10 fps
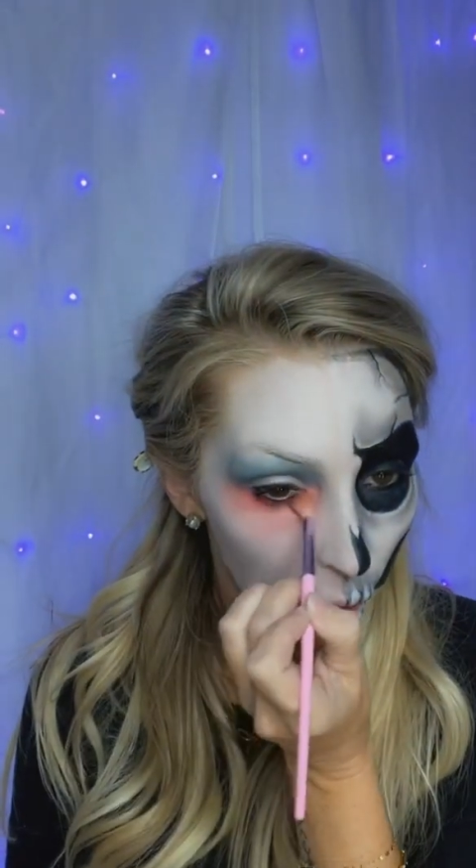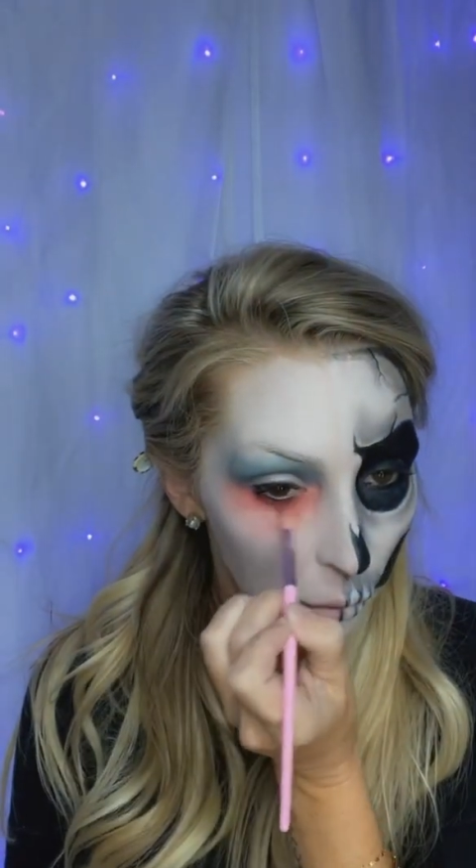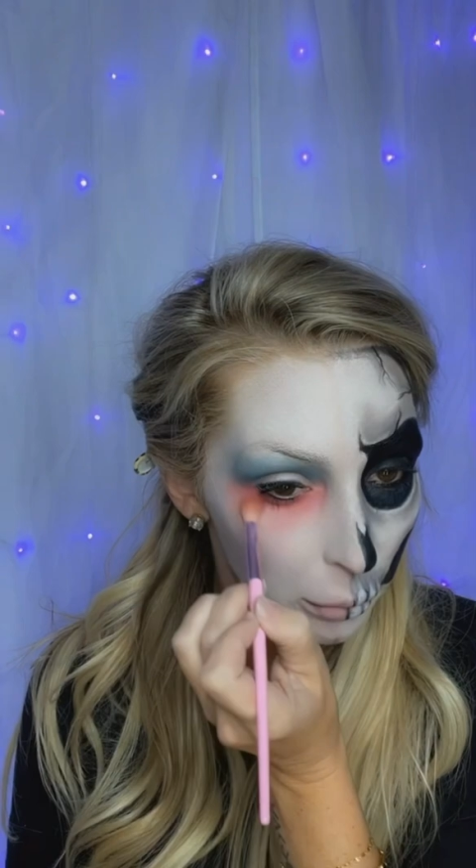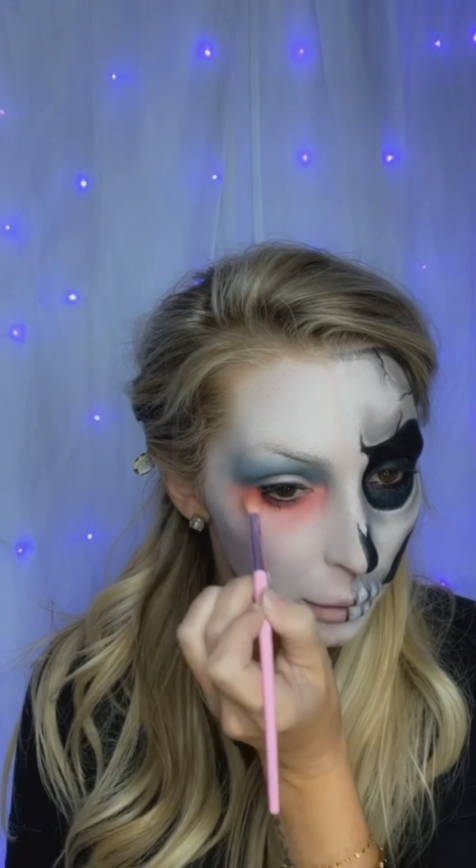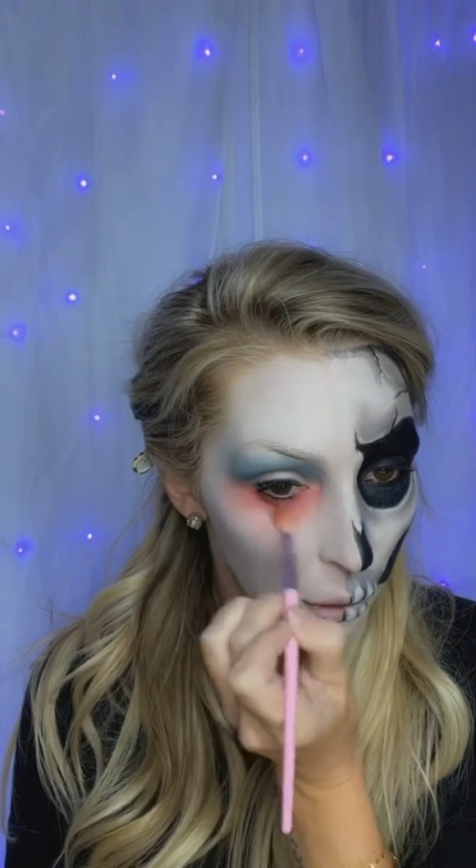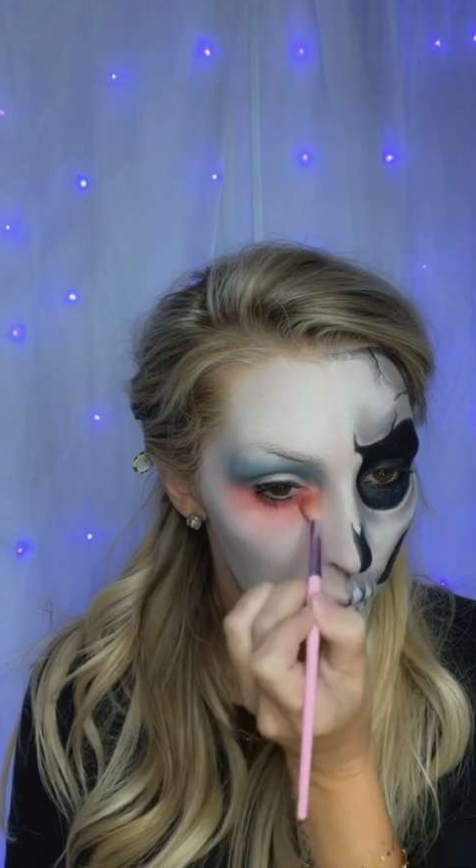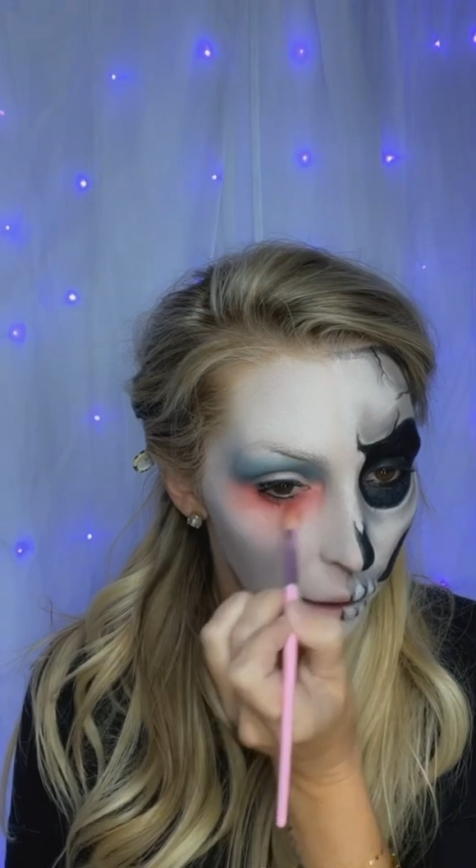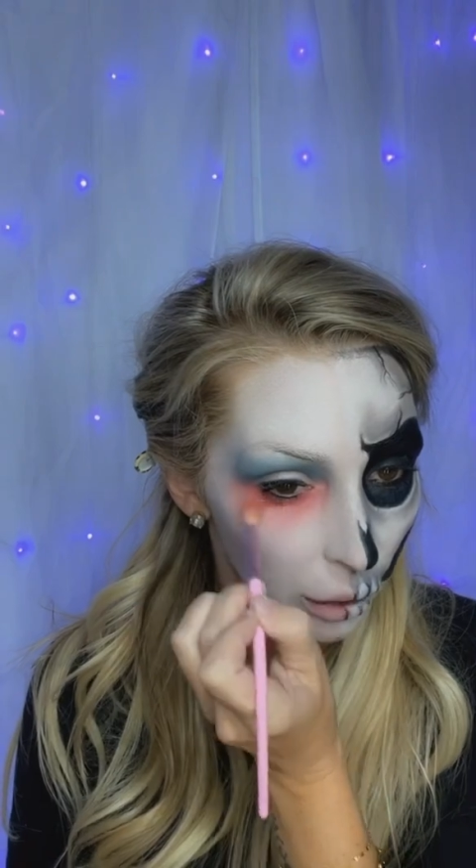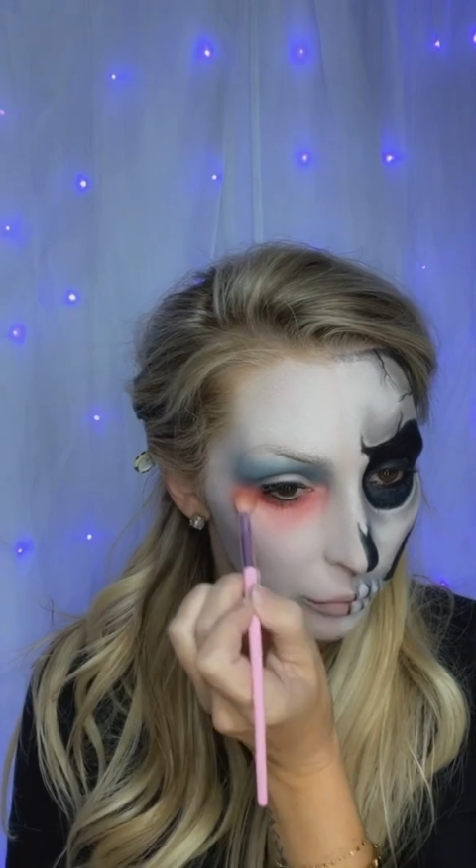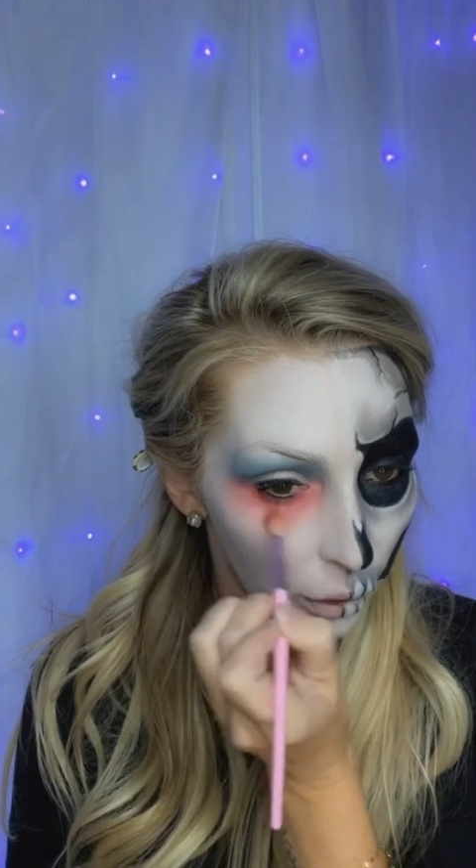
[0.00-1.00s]
you'll be going
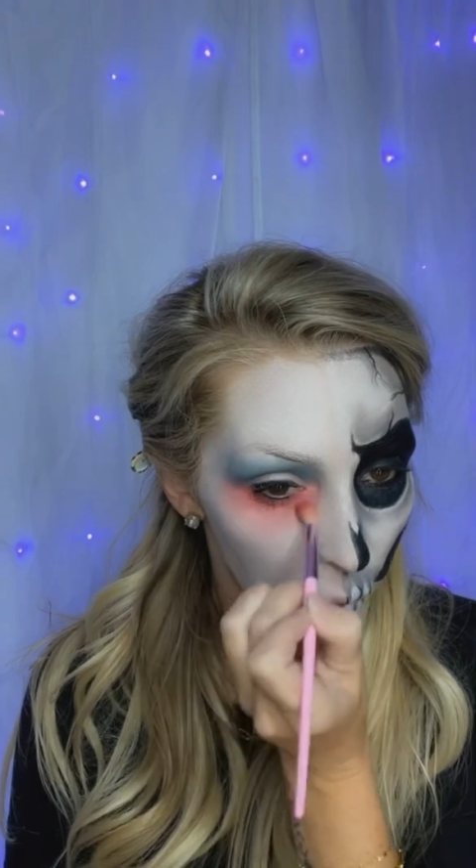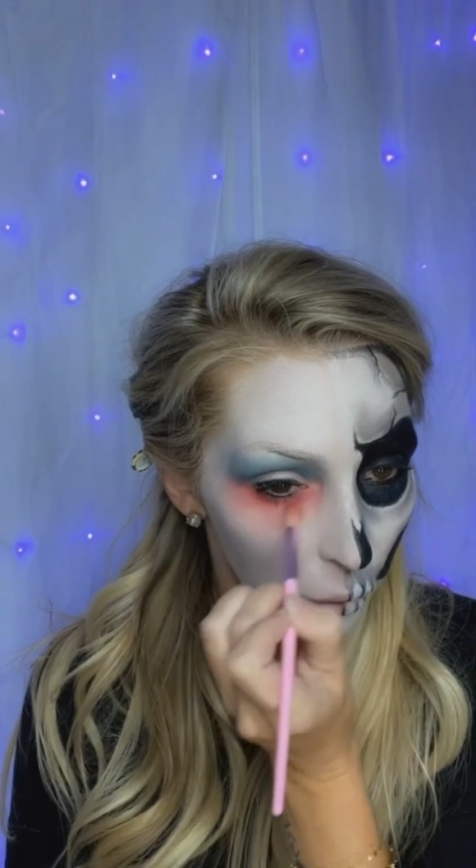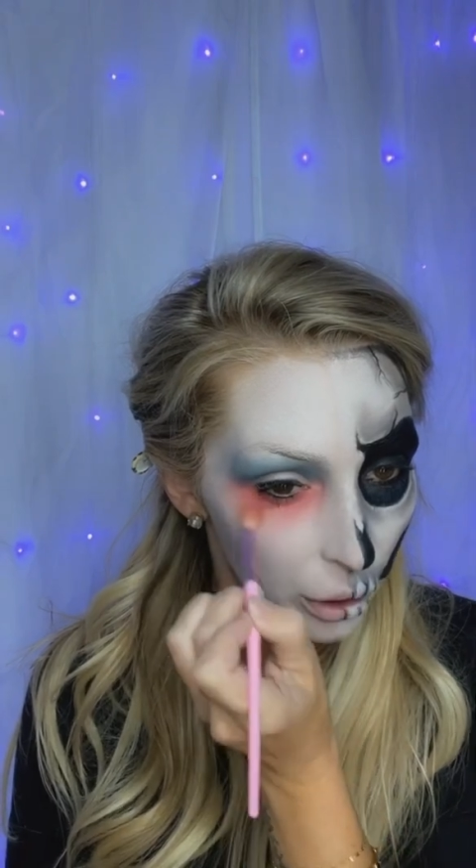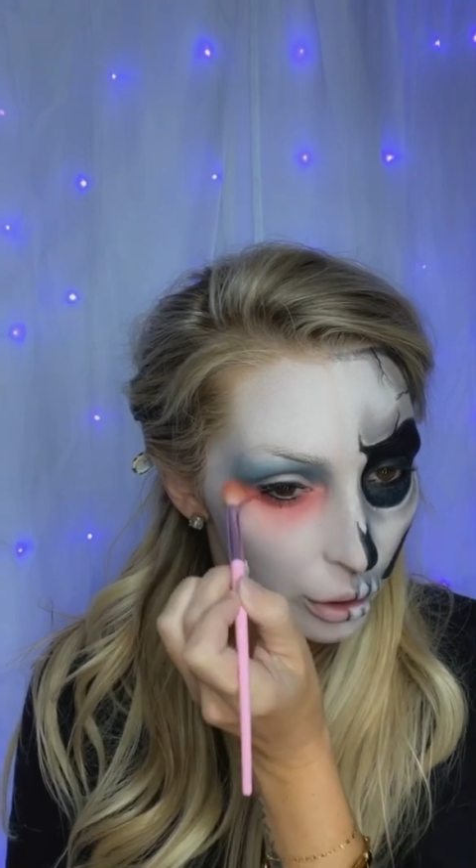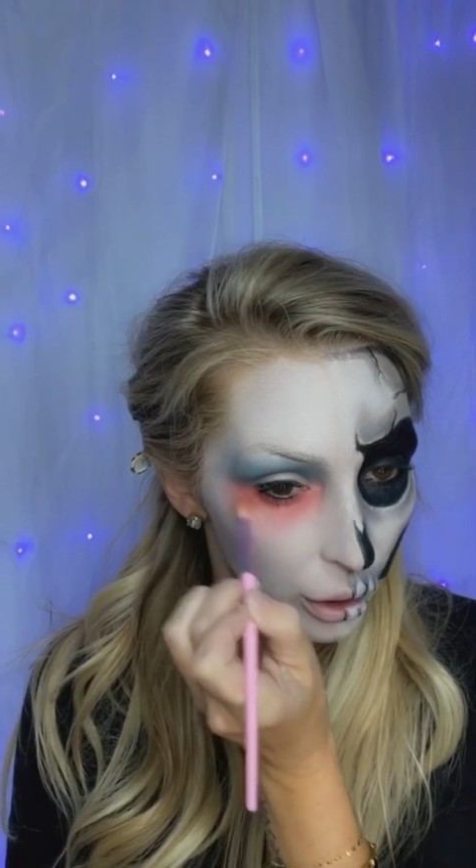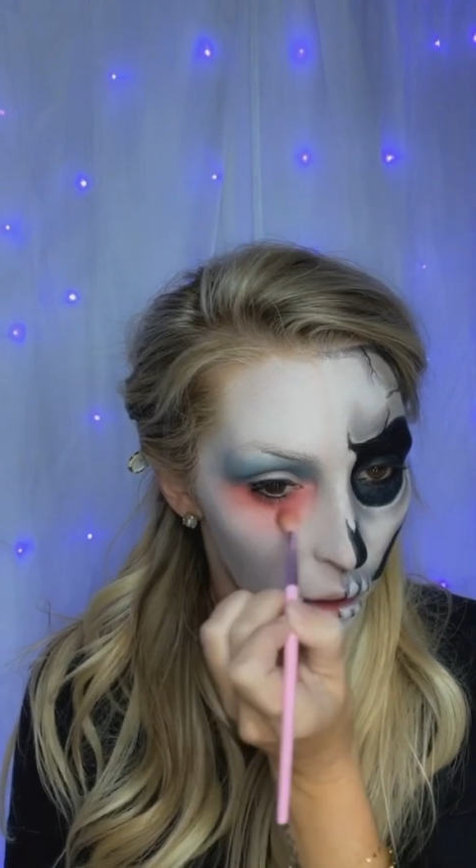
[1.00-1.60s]
over it with